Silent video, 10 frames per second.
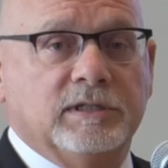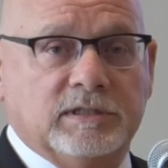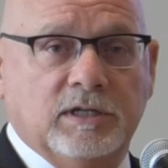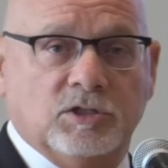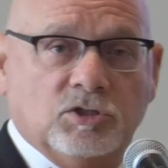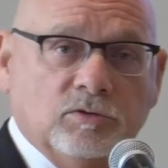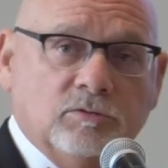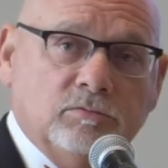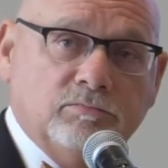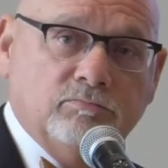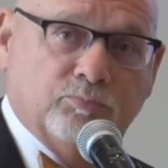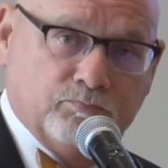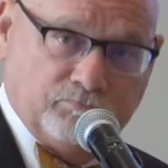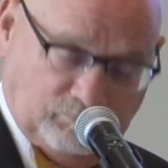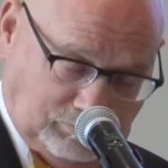it takes to
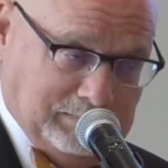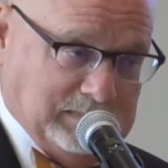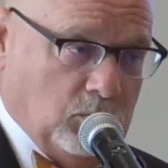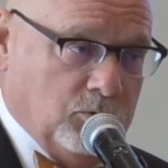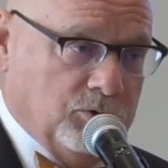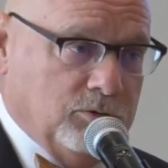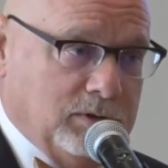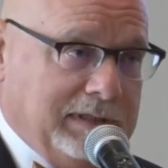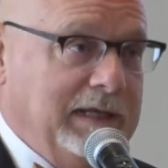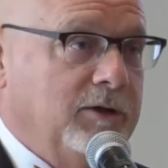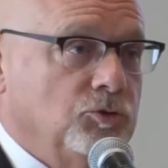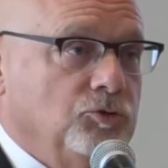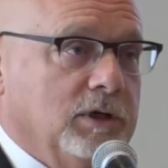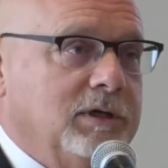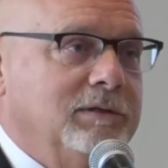order a ladder
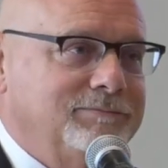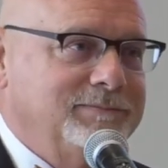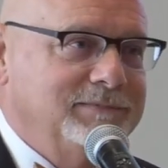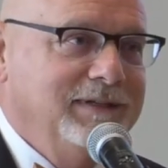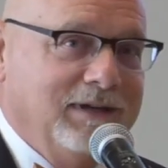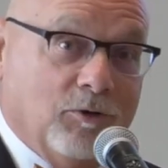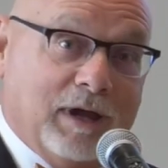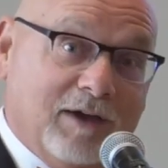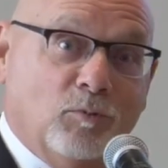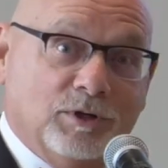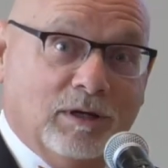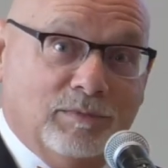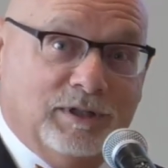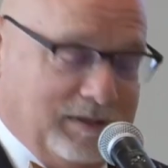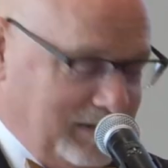truck or have one come
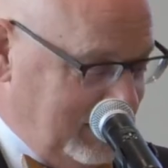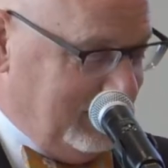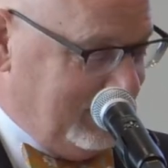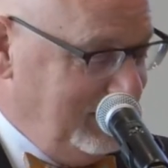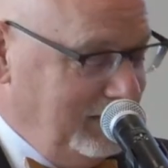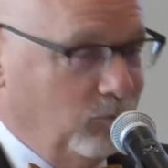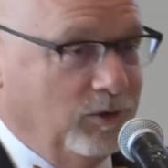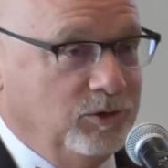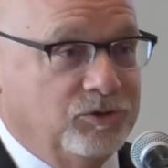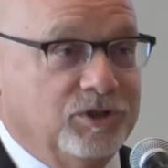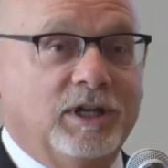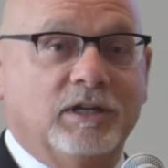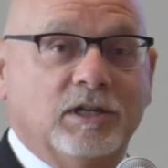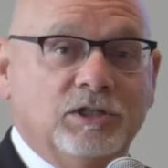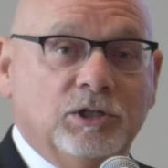in. What used to
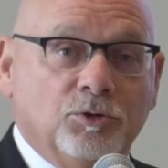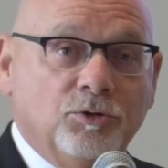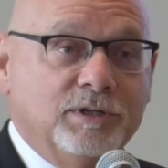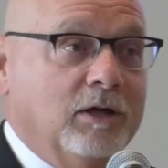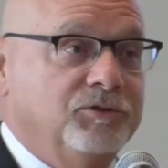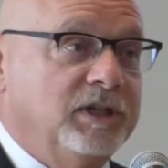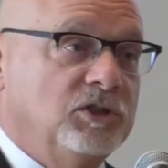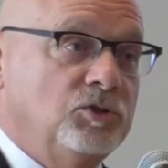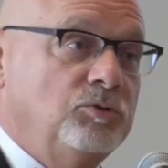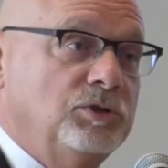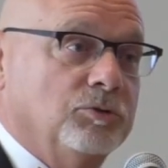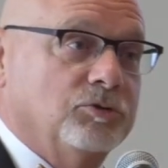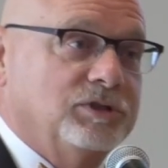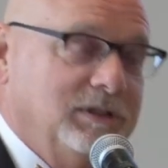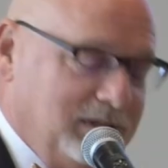take a year now takes 2
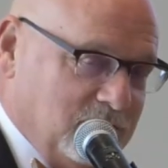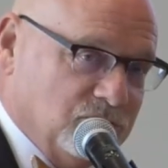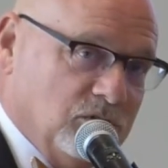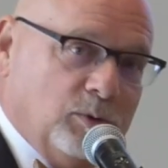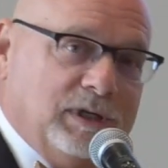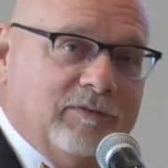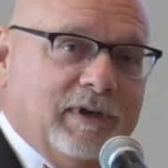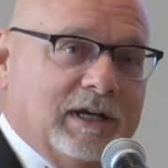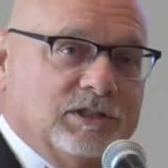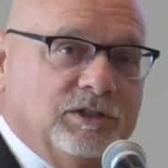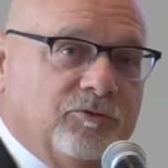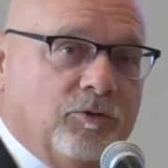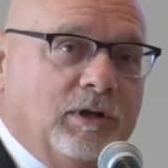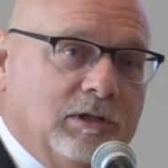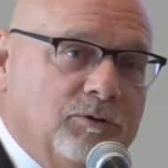years. So we have actually
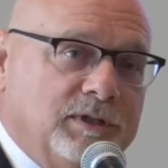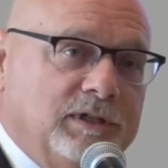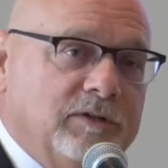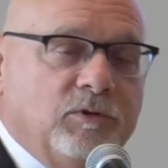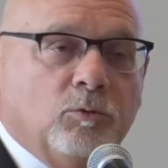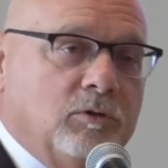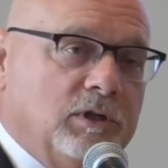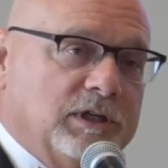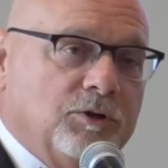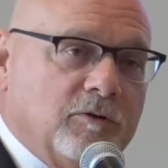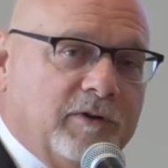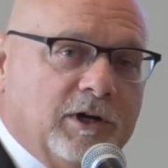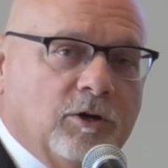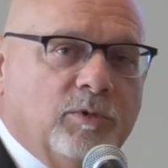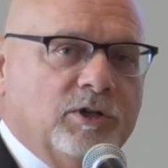front-loaded. If you were to look at our
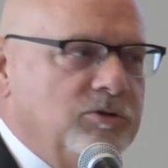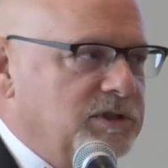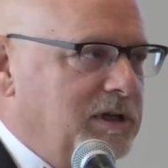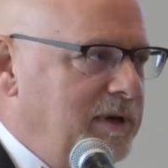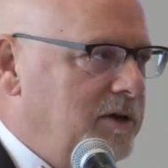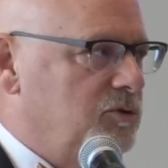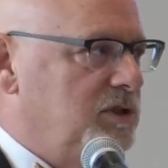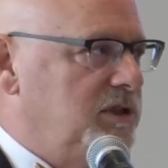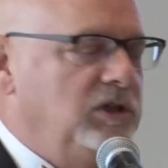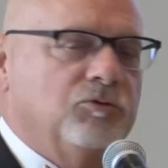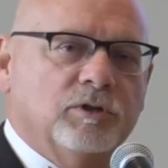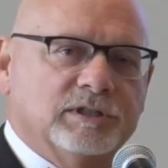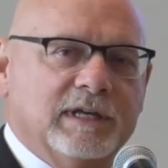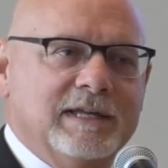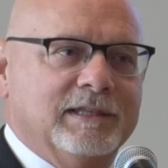fire budget and say, man, there's a
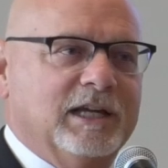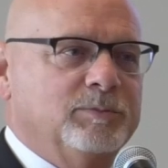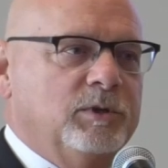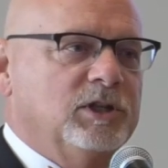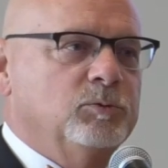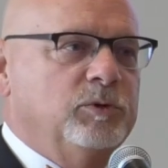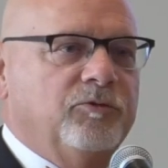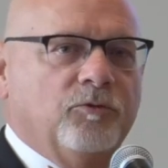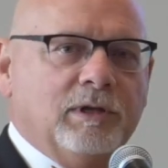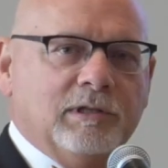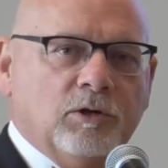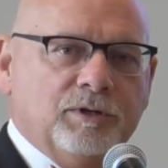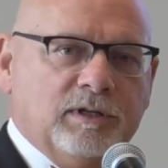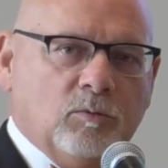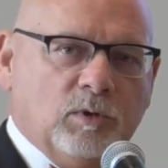decrease, that's because we
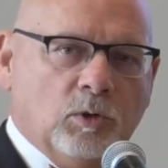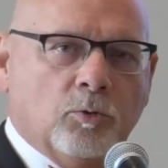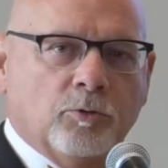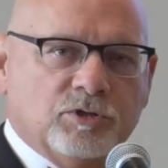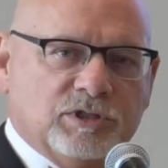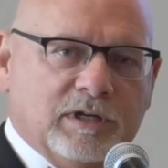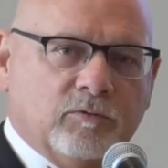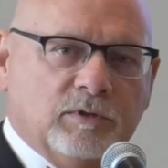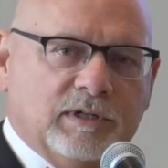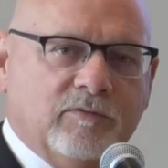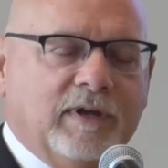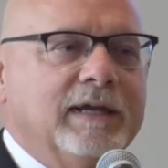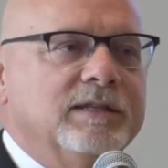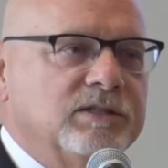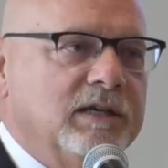front-loaded and we ordered several in
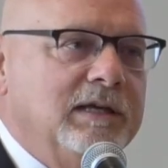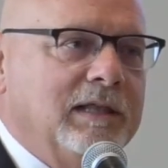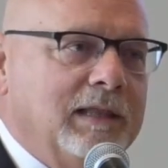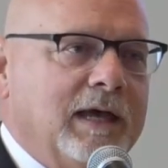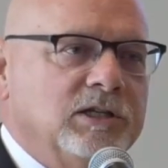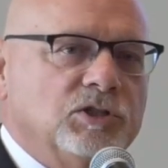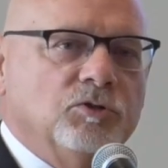advance last